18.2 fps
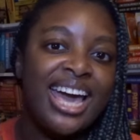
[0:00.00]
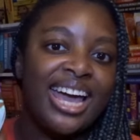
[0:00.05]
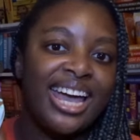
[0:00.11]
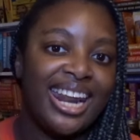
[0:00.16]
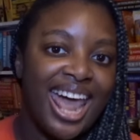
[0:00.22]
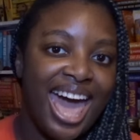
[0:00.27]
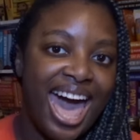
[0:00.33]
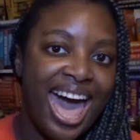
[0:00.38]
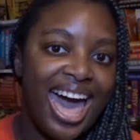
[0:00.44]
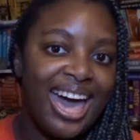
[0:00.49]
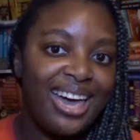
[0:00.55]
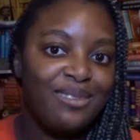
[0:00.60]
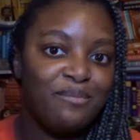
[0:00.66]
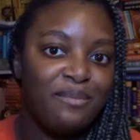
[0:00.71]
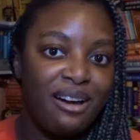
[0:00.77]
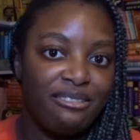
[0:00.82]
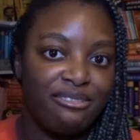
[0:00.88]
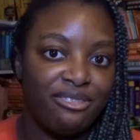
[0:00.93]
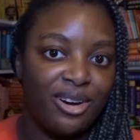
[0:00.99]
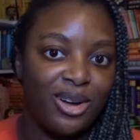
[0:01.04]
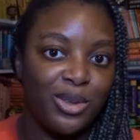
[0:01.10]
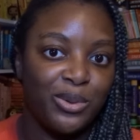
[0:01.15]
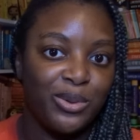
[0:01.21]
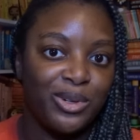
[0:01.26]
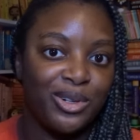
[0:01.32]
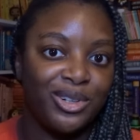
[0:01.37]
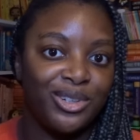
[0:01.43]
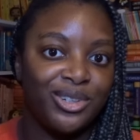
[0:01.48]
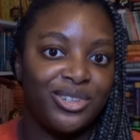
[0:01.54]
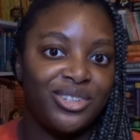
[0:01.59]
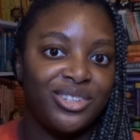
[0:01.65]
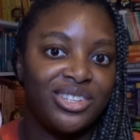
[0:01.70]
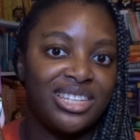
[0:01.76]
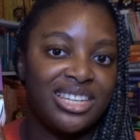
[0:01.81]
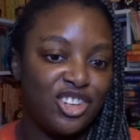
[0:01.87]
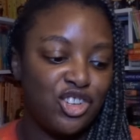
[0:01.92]
and had my
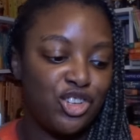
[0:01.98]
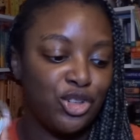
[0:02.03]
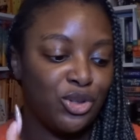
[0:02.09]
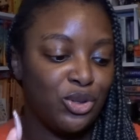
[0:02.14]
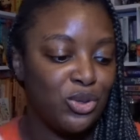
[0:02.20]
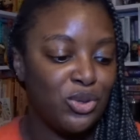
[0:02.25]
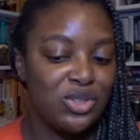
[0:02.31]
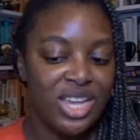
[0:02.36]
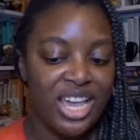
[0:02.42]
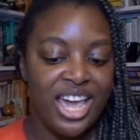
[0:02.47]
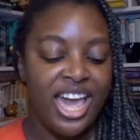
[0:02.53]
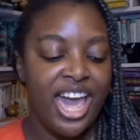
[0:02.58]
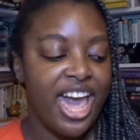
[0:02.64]
followers choose.